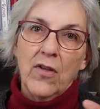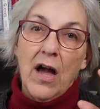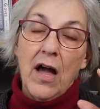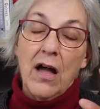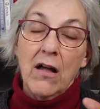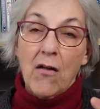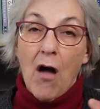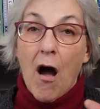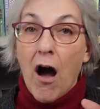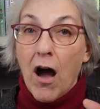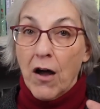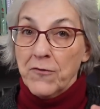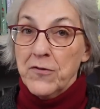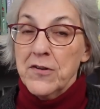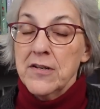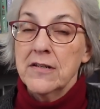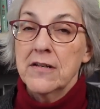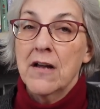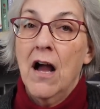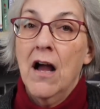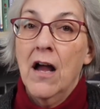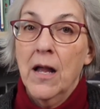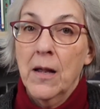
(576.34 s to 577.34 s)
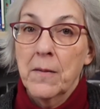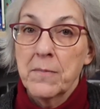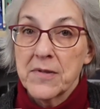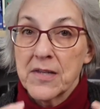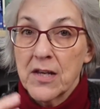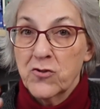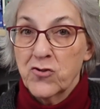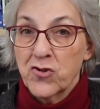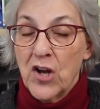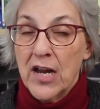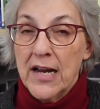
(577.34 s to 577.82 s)
oftentimes
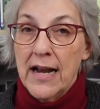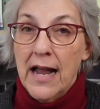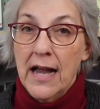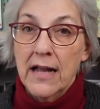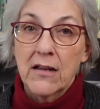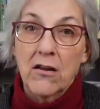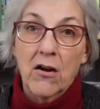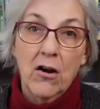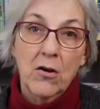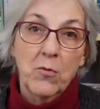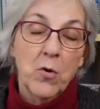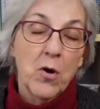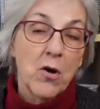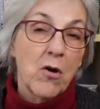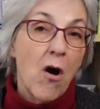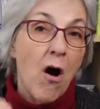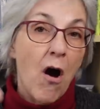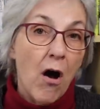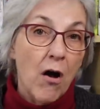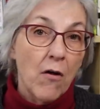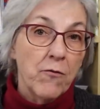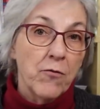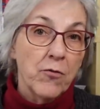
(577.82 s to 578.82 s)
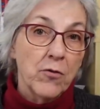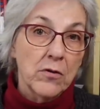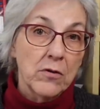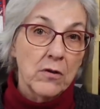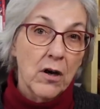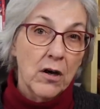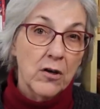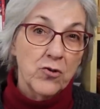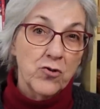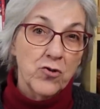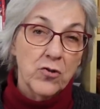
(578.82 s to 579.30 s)
a chainette yarn will call for a
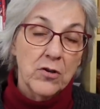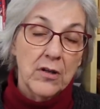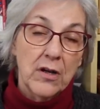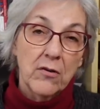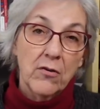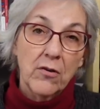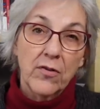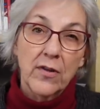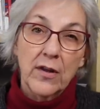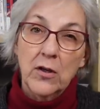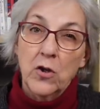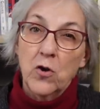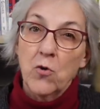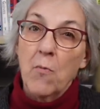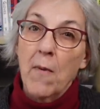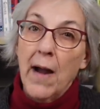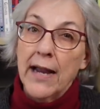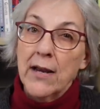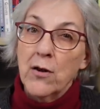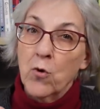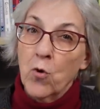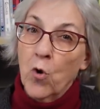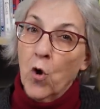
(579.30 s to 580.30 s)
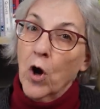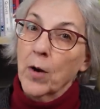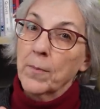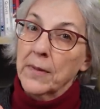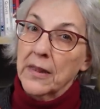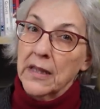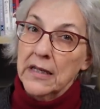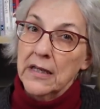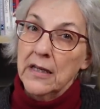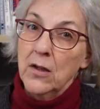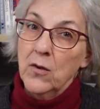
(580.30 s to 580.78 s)
larger needle than you might
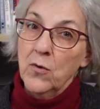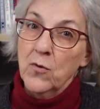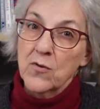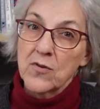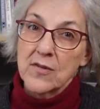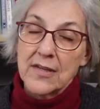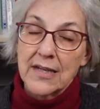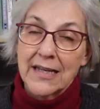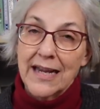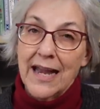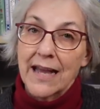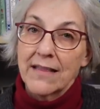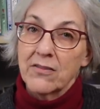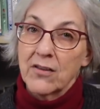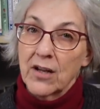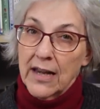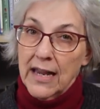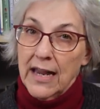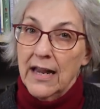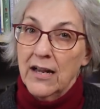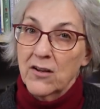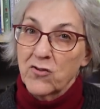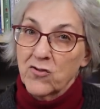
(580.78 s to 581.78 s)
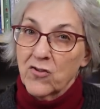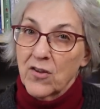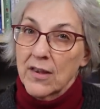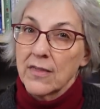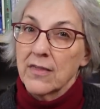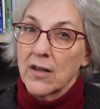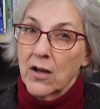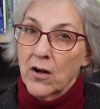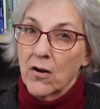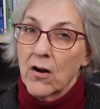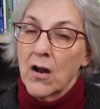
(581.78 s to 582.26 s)
normally use to get the gauge
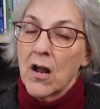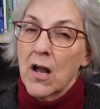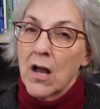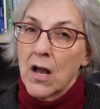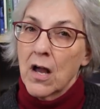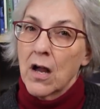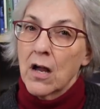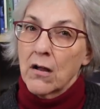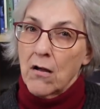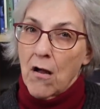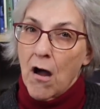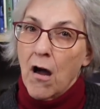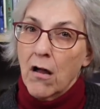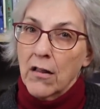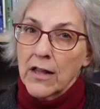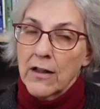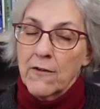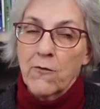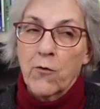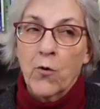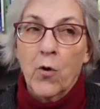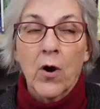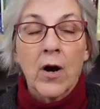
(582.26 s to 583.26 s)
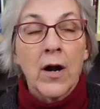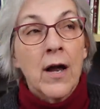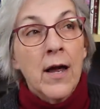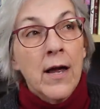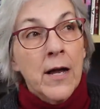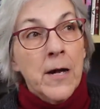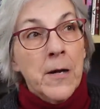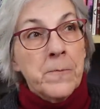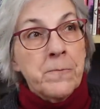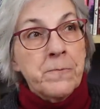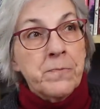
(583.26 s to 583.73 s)
that they're calling for.
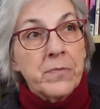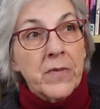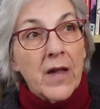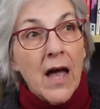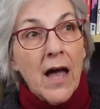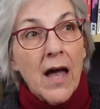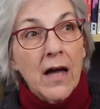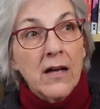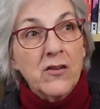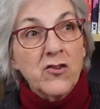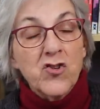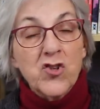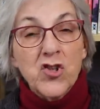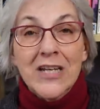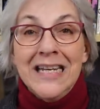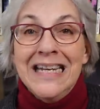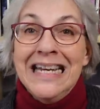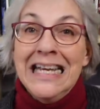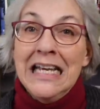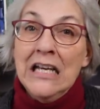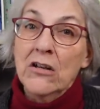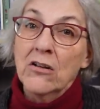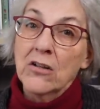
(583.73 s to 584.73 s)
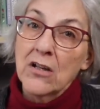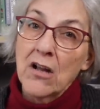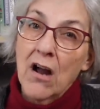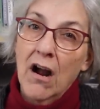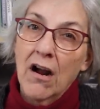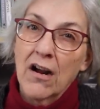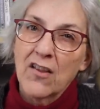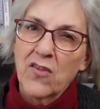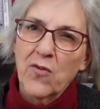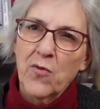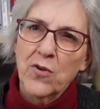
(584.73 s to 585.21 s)
Chenille
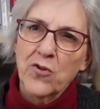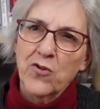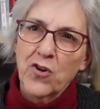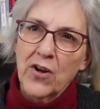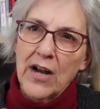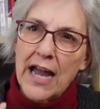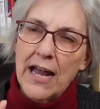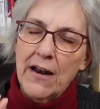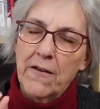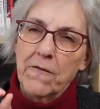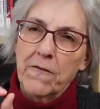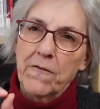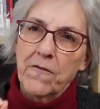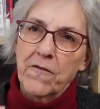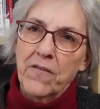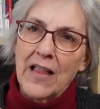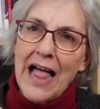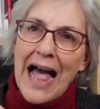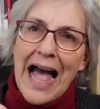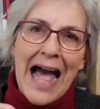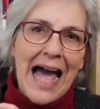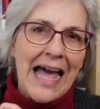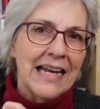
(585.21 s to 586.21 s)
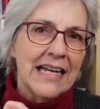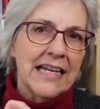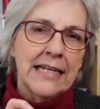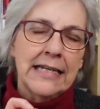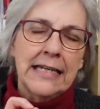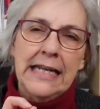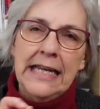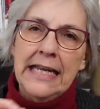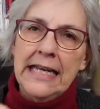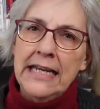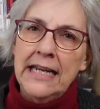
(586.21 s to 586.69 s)
yarns, which are kind of flat
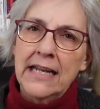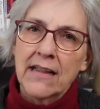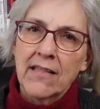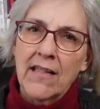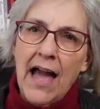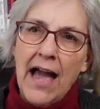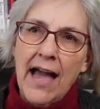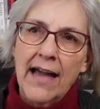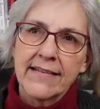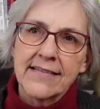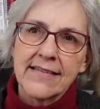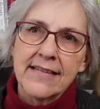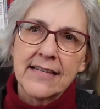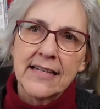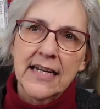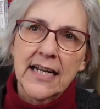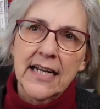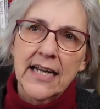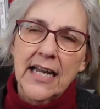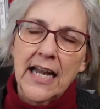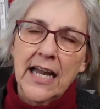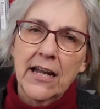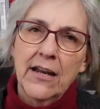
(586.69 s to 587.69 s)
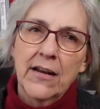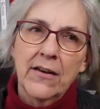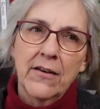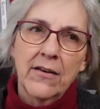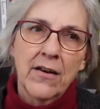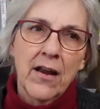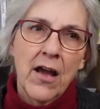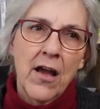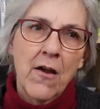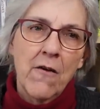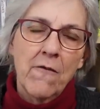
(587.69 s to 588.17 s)
and inelastic
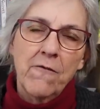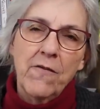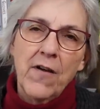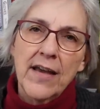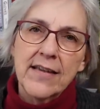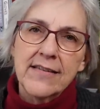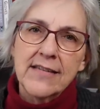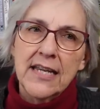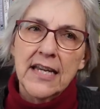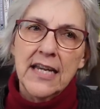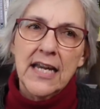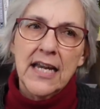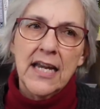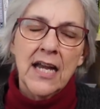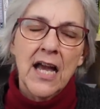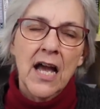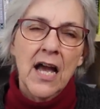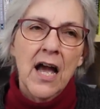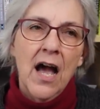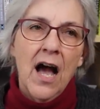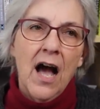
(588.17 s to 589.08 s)
and fuzzy,